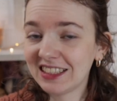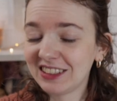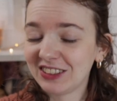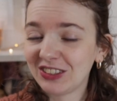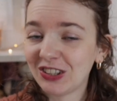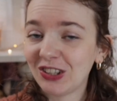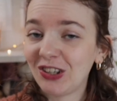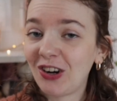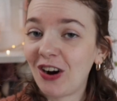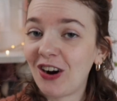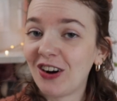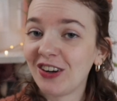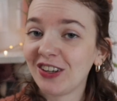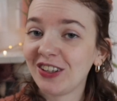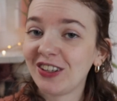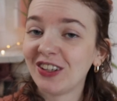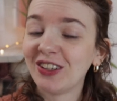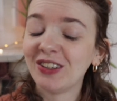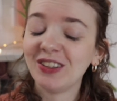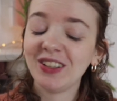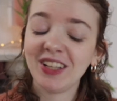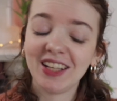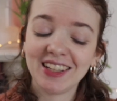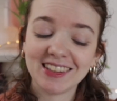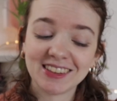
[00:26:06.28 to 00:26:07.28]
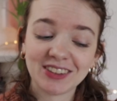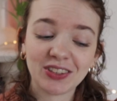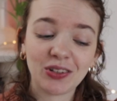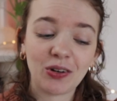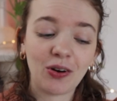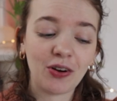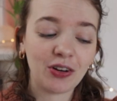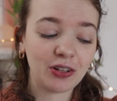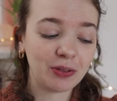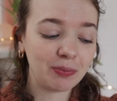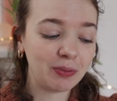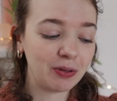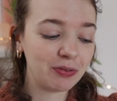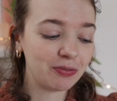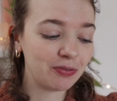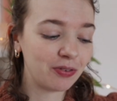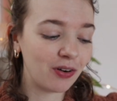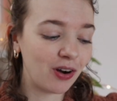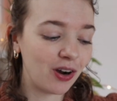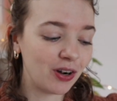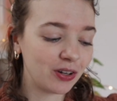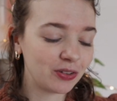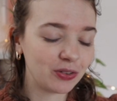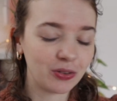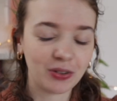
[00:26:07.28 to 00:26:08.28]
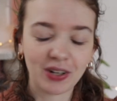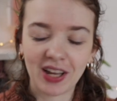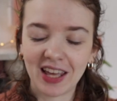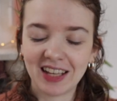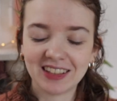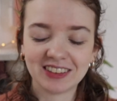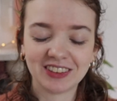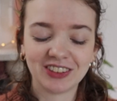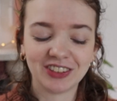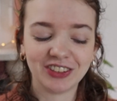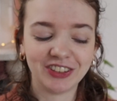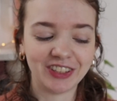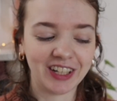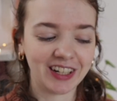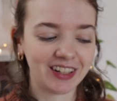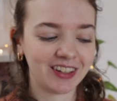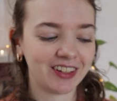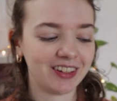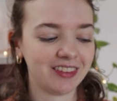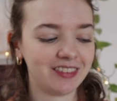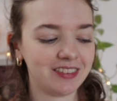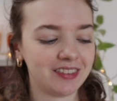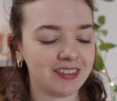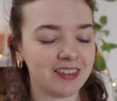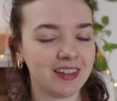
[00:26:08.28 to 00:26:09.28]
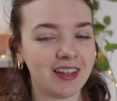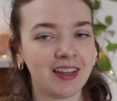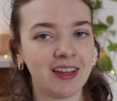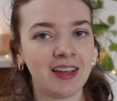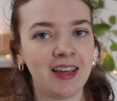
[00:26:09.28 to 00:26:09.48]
Esther cardigan is going to be frocked, or the Esther jacket.